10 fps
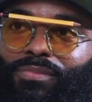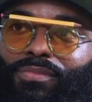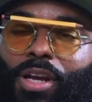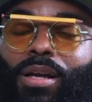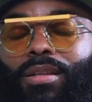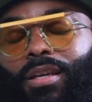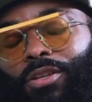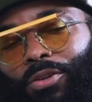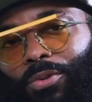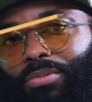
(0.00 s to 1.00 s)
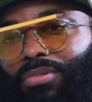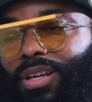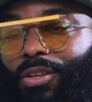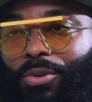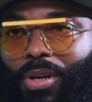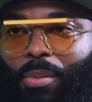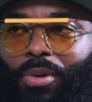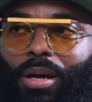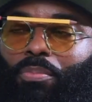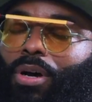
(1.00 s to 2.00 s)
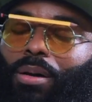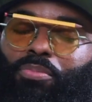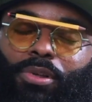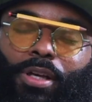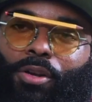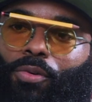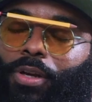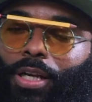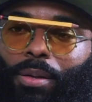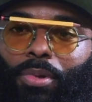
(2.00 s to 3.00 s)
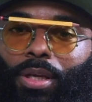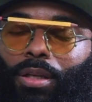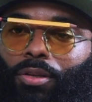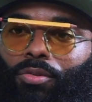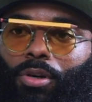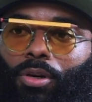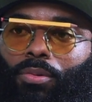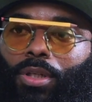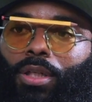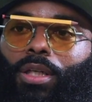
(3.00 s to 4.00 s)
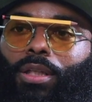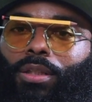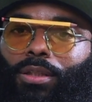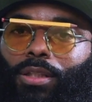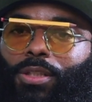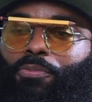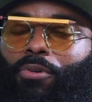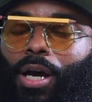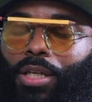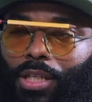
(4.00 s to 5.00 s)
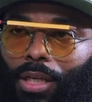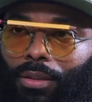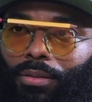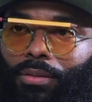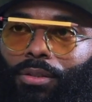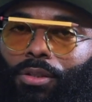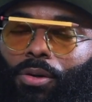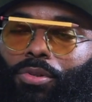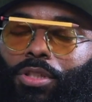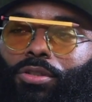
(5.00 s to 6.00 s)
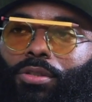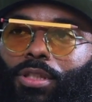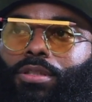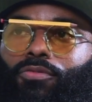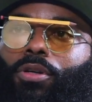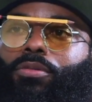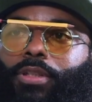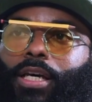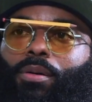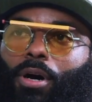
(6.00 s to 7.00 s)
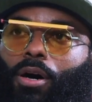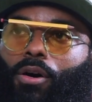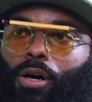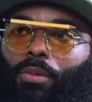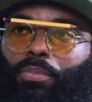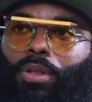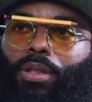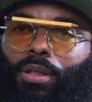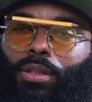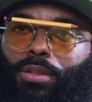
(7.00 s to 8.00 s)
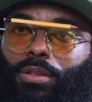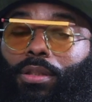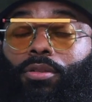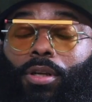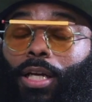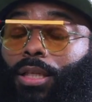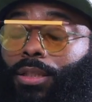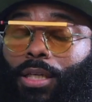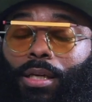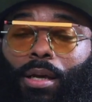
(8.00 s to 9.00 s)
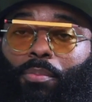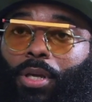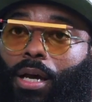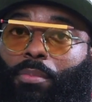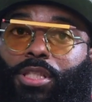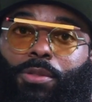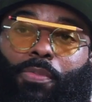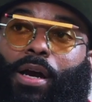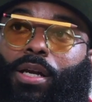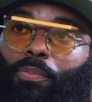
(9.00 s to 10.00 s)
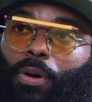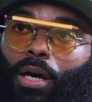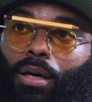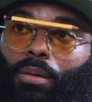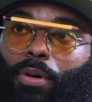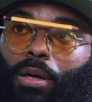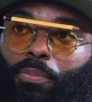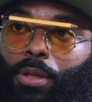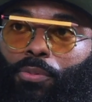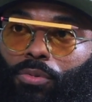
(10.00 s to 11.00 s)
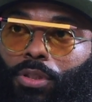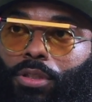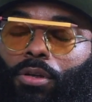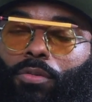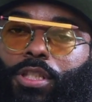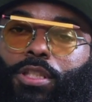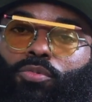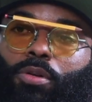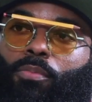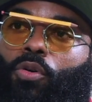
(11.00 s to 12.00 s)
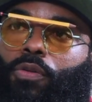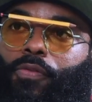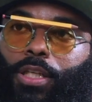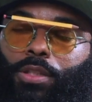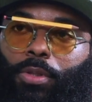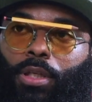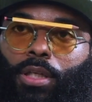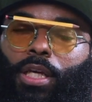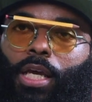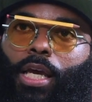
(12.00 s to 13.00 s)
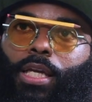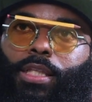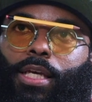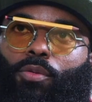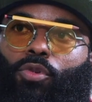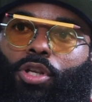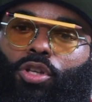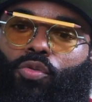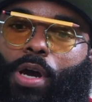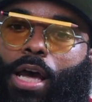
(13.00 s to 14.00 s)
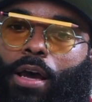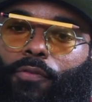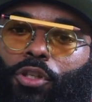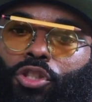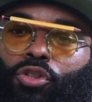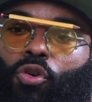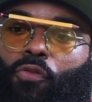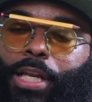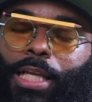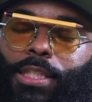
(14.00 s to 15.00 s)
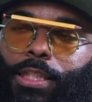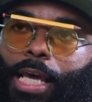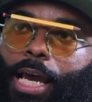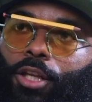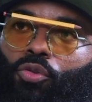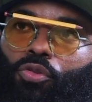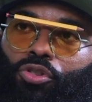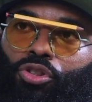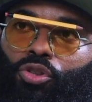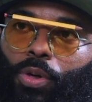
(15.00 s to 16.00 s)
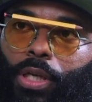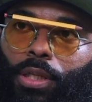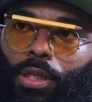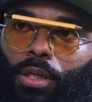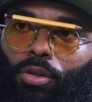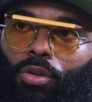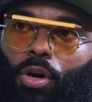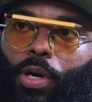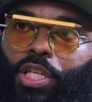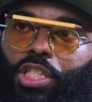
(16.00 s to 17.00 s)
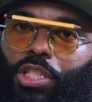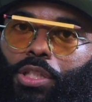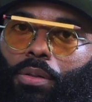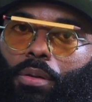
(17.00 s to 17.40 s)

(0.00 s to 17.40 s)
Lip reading: No, thank you. And I mean, I plan on it. I mean, this project, is real dear to my heart because, like I said, I mean, I'm inspired by people. This is what motivates me. And then when you have a story that's tagged on to it, it just